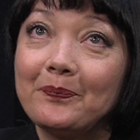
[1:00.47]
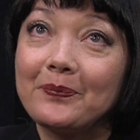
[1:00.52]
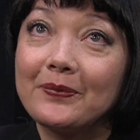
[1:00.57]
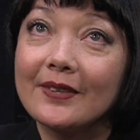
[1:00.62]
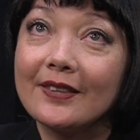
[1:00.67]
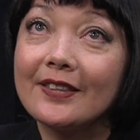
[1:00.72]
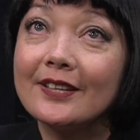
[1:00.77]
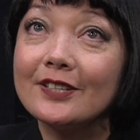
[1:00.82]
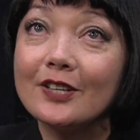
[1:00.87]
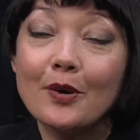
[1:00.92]

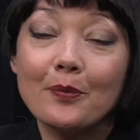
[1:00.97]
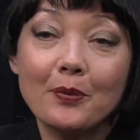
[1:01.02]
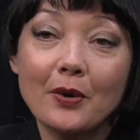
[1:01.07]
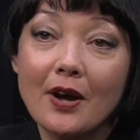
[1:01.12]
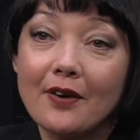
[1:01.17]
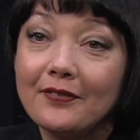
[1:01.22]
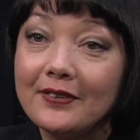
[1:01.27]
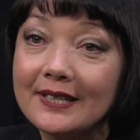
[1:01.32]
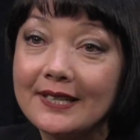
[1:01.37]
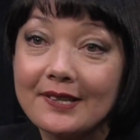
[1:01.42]
the
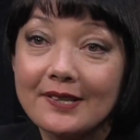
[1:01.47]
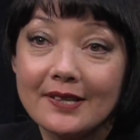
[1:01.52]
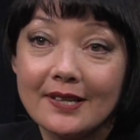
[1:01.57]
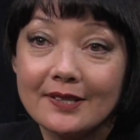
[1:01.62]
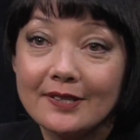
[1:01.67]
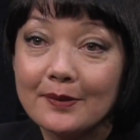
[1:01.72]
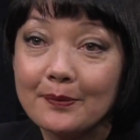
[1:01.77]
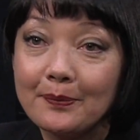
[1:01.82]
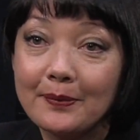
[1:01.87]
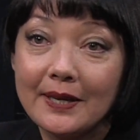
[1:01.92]
nonprofit is
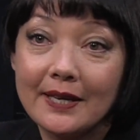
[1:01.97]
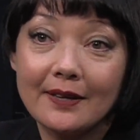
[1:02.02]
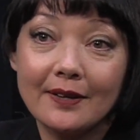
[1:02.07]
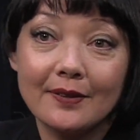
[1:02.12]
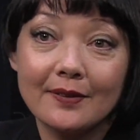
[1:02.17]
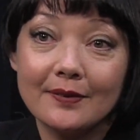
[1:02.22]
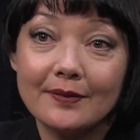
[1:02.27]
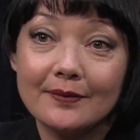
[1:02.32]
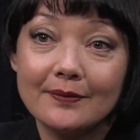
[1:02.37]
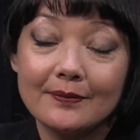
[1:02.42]
such a big,
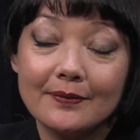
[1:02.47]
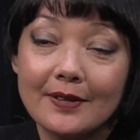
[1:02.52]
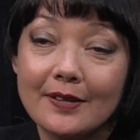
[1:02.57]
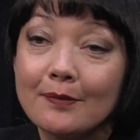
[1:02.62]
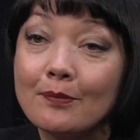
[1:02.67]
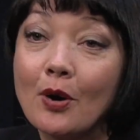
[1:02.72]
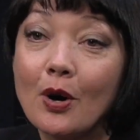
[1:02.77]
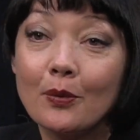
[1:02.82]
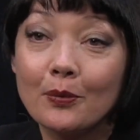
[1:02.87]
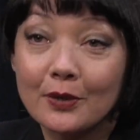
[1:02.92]

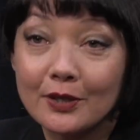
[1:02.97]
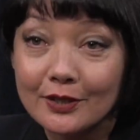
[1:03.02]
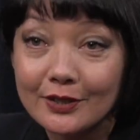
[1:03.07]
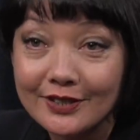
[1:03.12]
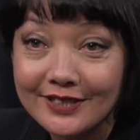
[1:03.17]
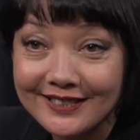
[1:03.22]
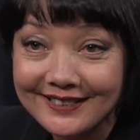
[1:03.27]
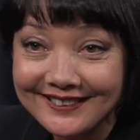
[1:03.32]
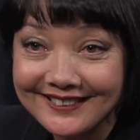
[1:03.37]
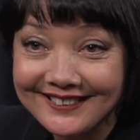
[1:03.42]
small world.